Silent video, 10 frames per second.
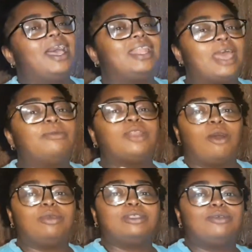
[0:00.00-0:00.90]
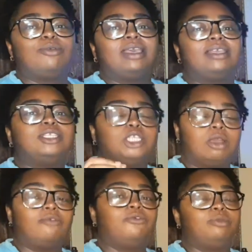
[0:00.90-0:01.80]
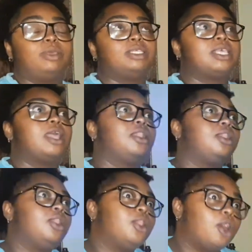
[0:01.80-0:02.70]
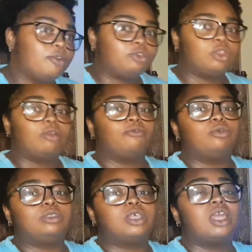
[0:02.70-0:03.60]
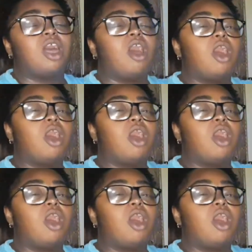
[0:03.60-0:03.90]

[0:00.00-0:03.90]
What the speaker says: And I would always go get junk food because I love junk food. So I